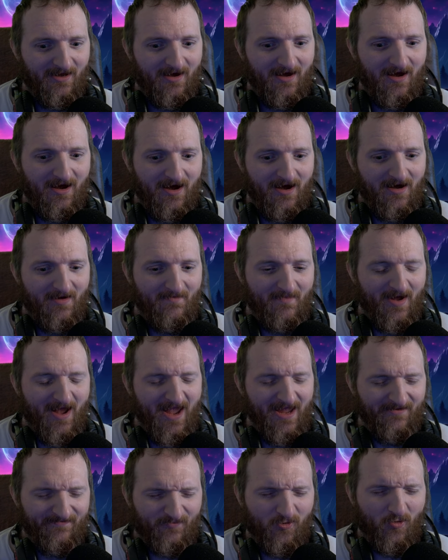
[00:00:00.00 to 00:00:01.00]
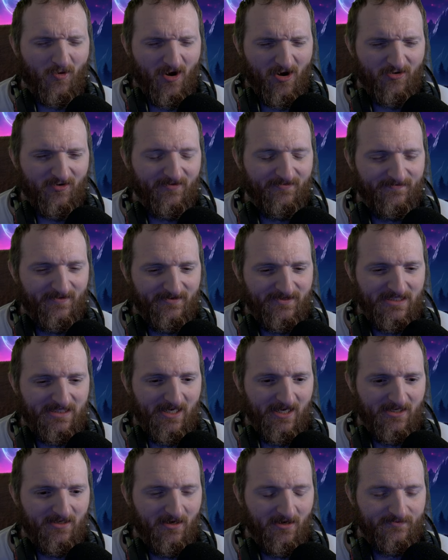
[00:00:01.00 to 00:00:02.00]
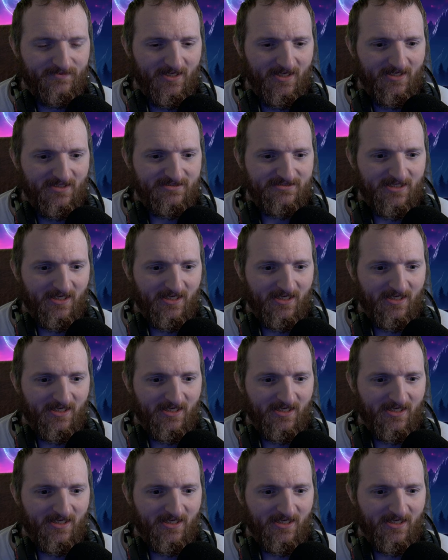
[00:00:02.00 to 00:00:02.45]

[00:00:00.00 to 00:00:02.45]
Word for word: Um, I had 458 updates,